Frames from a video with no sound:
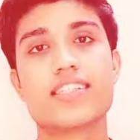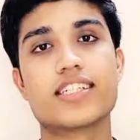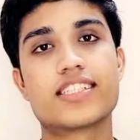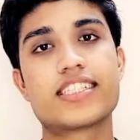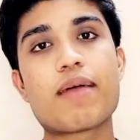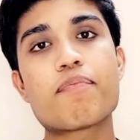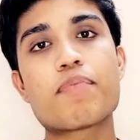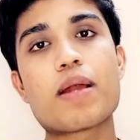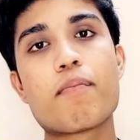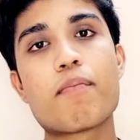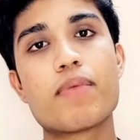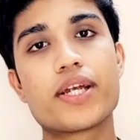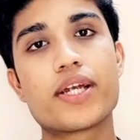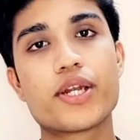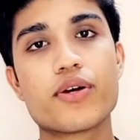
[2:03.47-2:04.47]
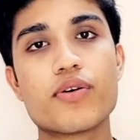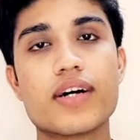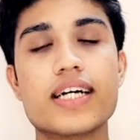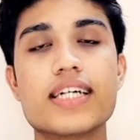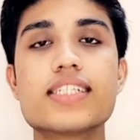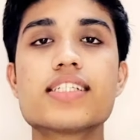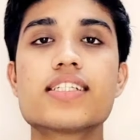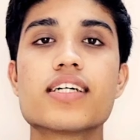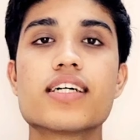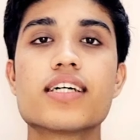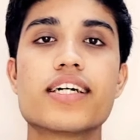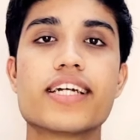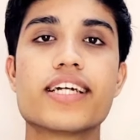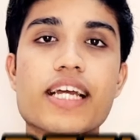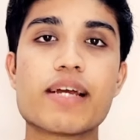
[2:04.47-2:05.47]
The step number 2 is
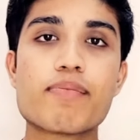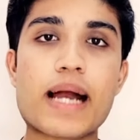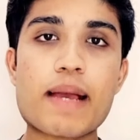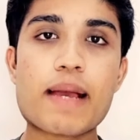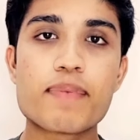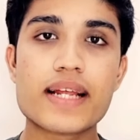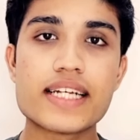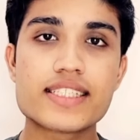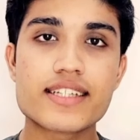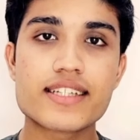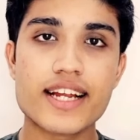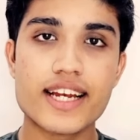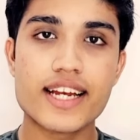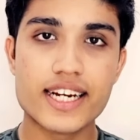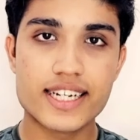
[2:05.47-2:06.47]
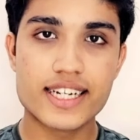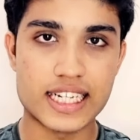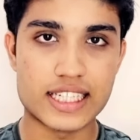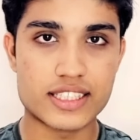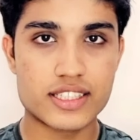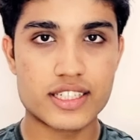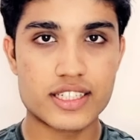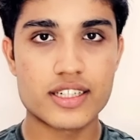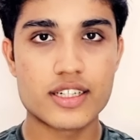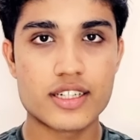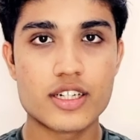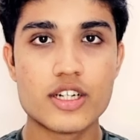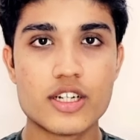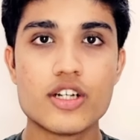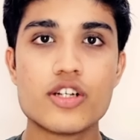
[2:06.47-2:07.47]
TMI pre-screening test.
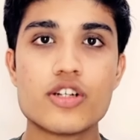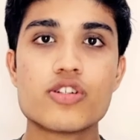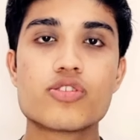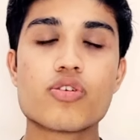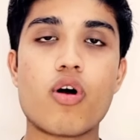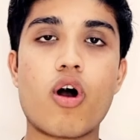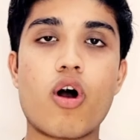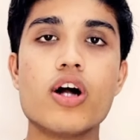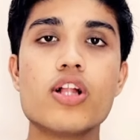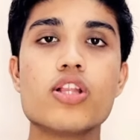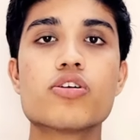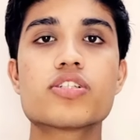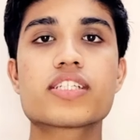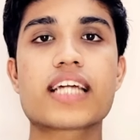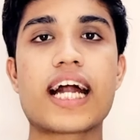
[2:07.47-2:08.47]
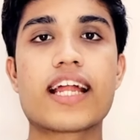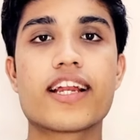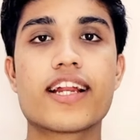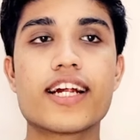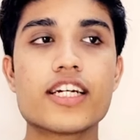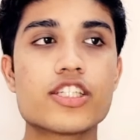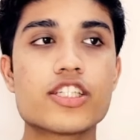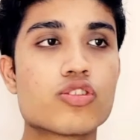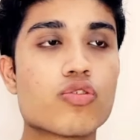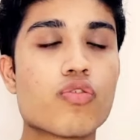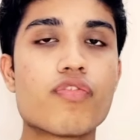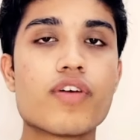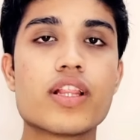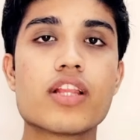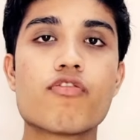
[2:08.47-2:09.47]
So all those candidates
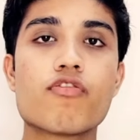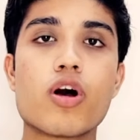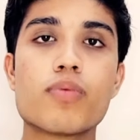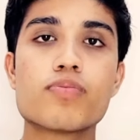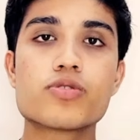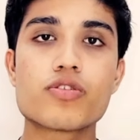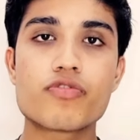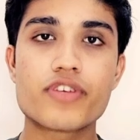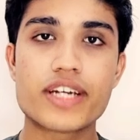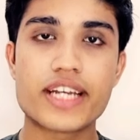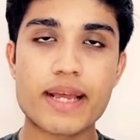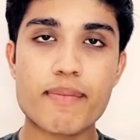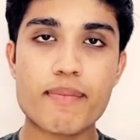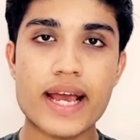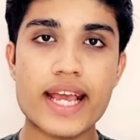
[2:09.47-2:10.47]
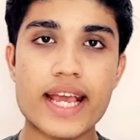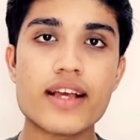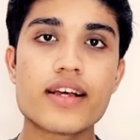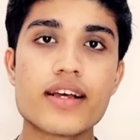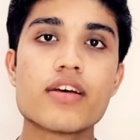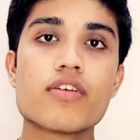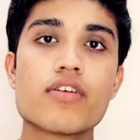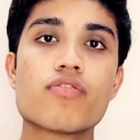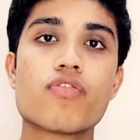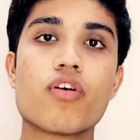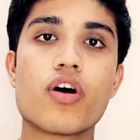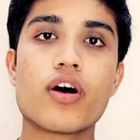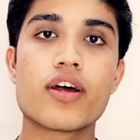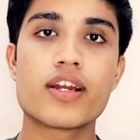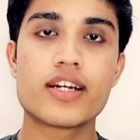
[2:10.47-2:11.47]
who fill the forms of TMI
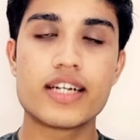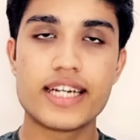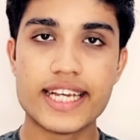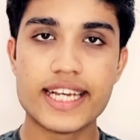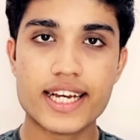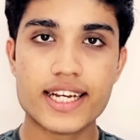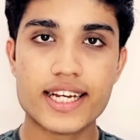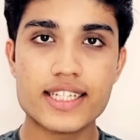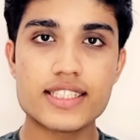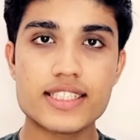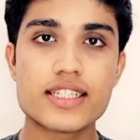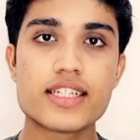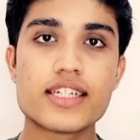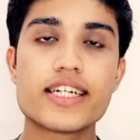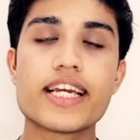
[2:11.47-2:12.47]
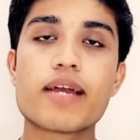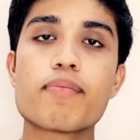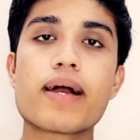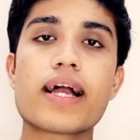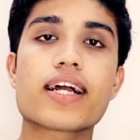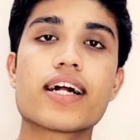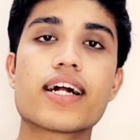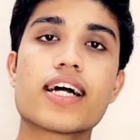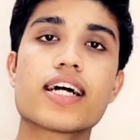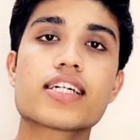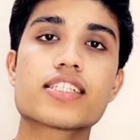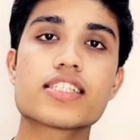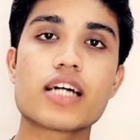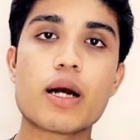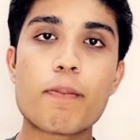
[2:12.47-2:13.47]
for DNS, TMI
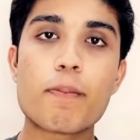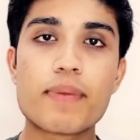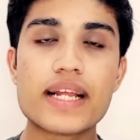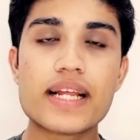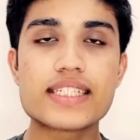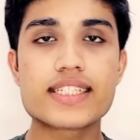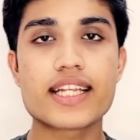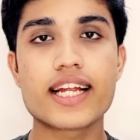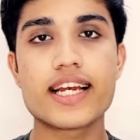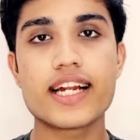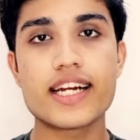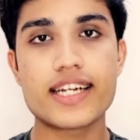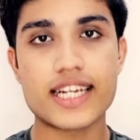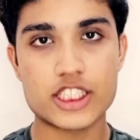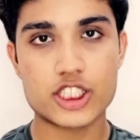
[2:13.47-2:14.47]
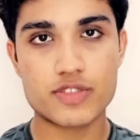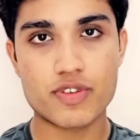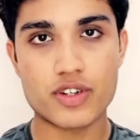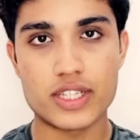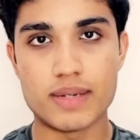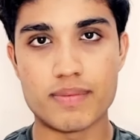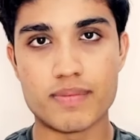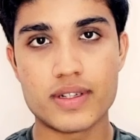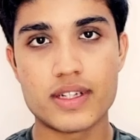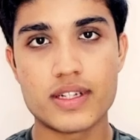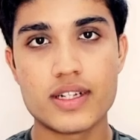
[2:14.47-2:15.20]
conducts a pre-screening test for them.